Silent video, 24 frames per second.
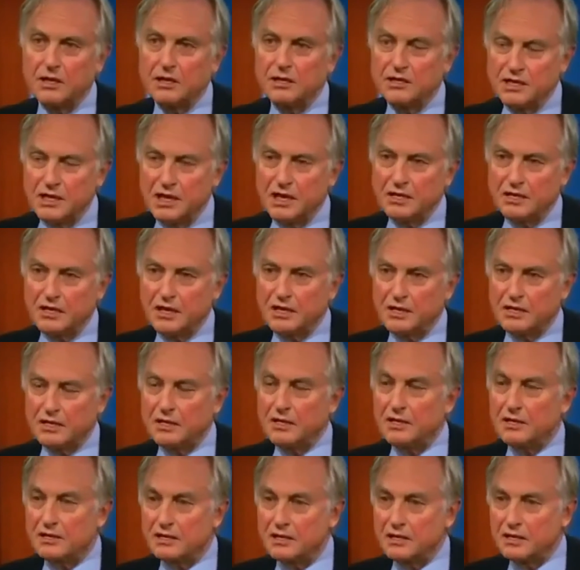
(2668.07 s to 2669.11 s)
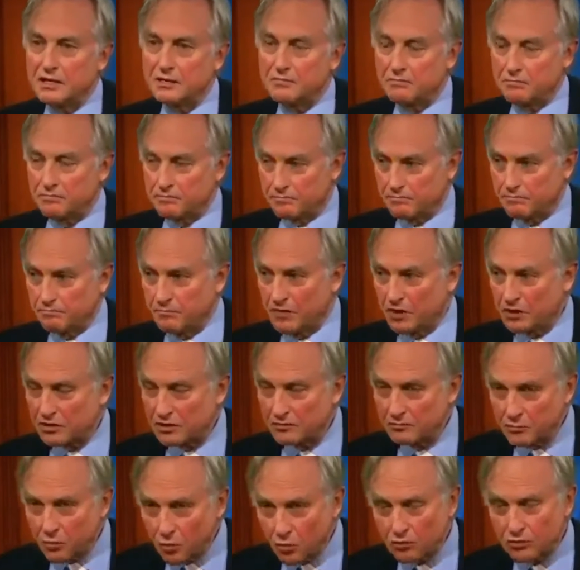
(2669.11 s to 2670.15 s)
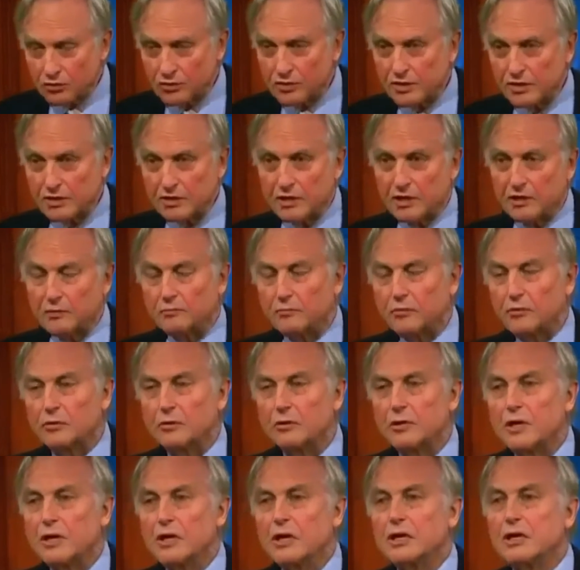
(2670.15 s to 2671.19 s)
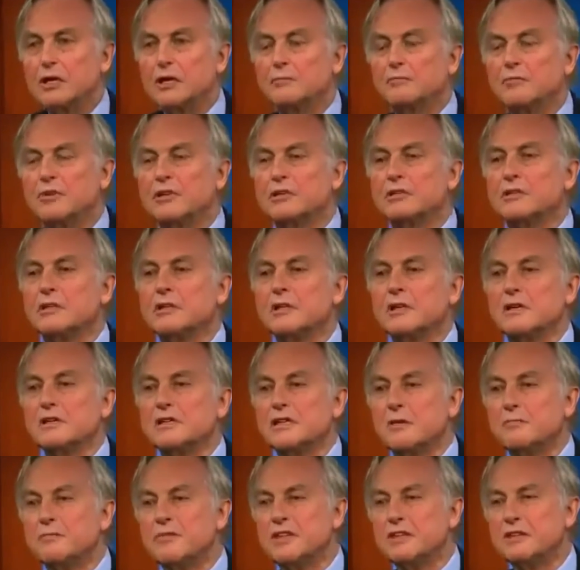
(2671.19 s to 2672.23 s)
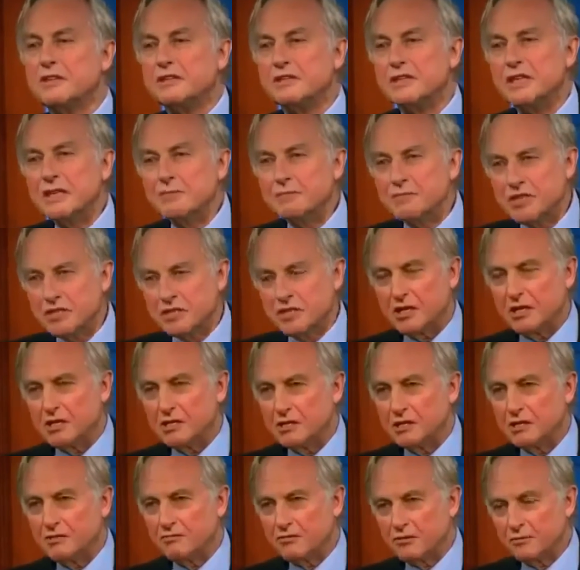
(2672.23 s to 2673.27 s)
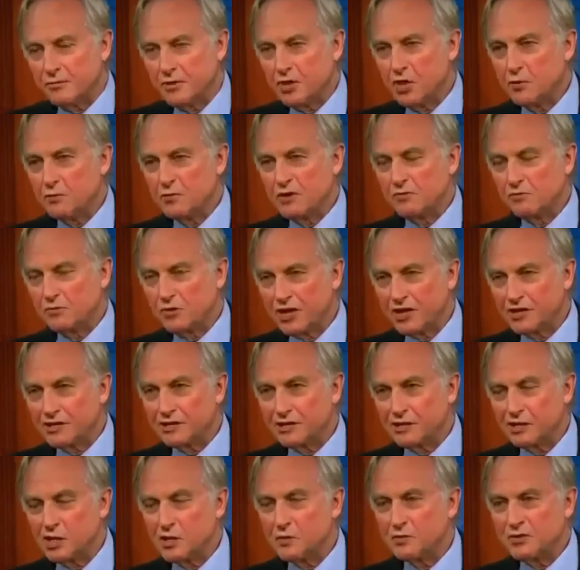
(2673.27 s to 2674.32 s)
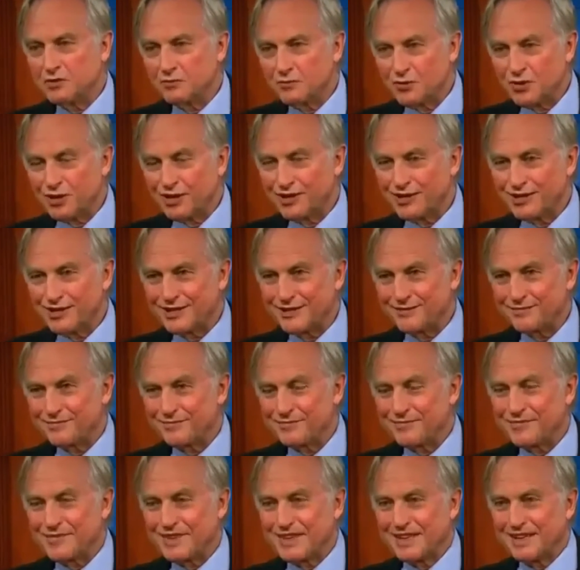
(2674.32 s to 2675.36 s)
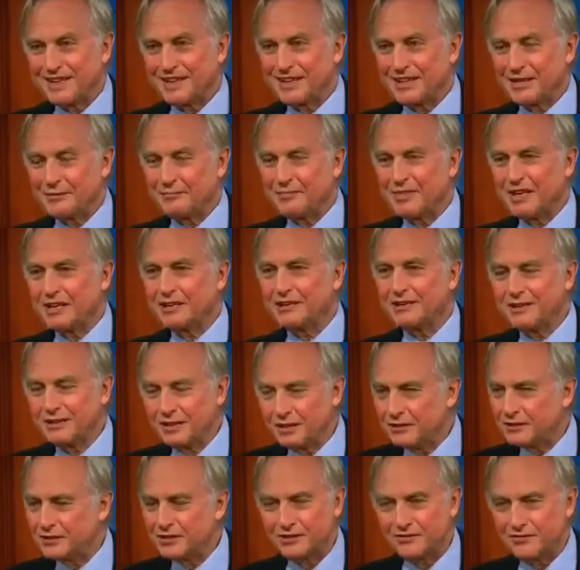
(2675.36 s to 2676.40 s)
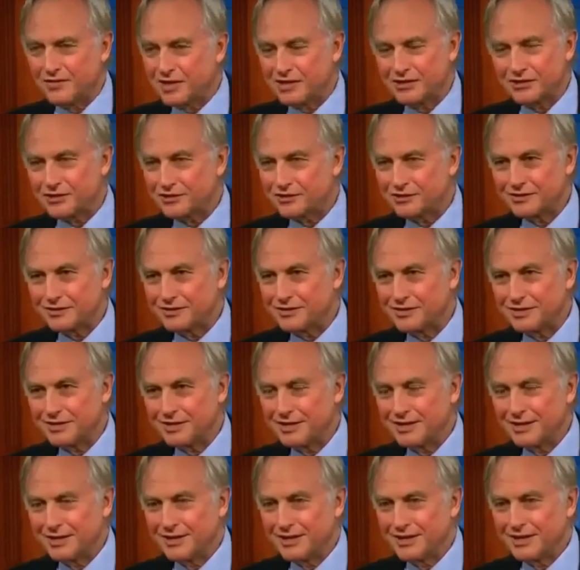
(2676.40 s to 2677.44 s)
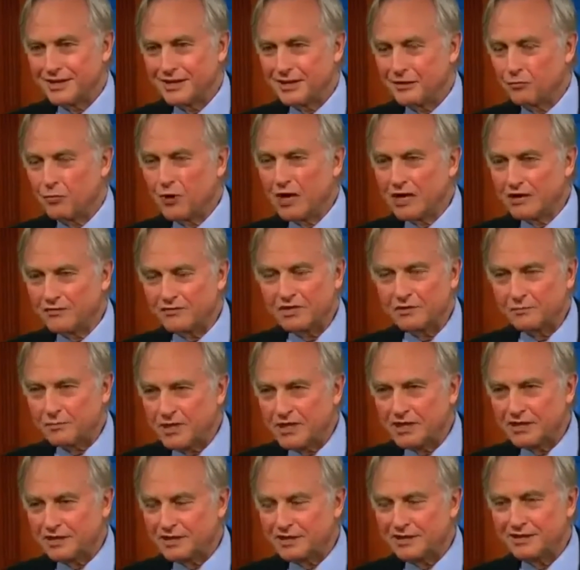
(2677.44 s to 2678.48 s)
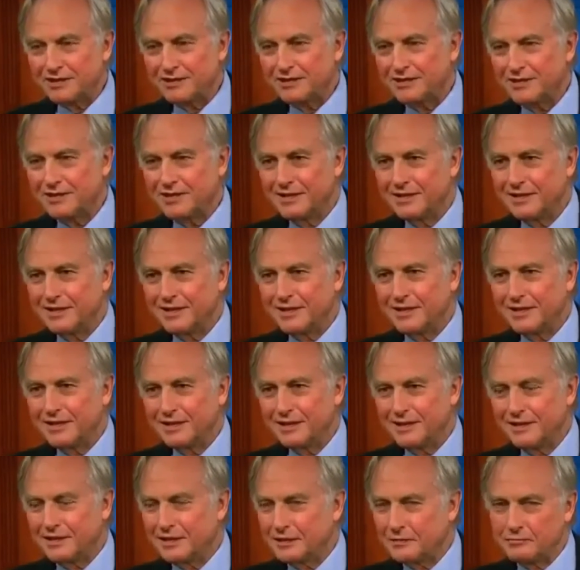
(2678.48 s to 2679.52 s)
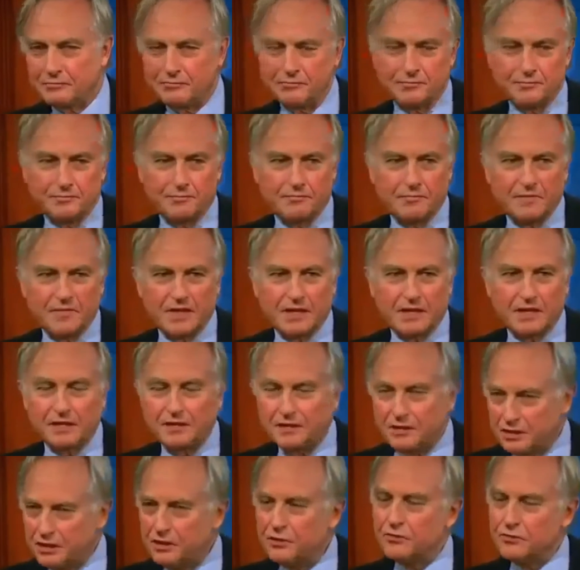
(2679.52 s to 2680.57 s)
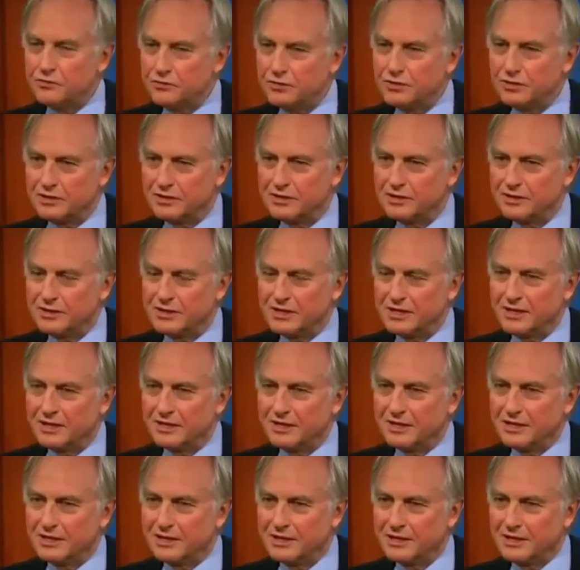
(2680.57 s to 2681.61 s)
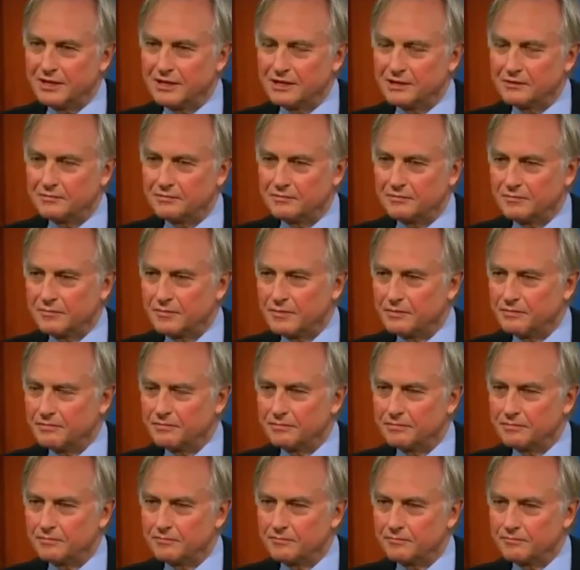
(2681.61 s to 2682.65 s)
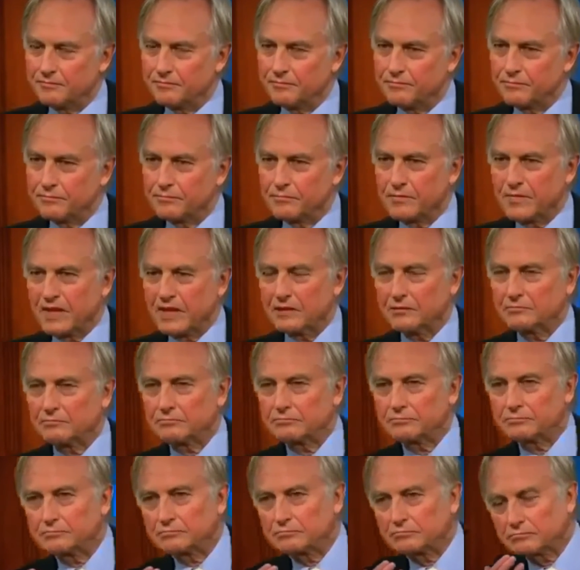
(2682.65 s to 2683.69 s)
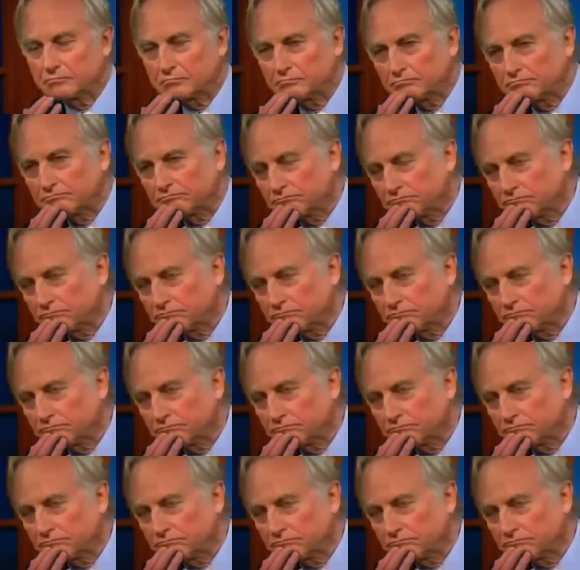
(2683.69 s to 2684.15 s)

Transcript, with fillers: DNA is the most important example, but something that's imitated from human brain to human brain, um, a clothes fashion, a way of speaking, uh, um, a tune, uh, use use the word in a in a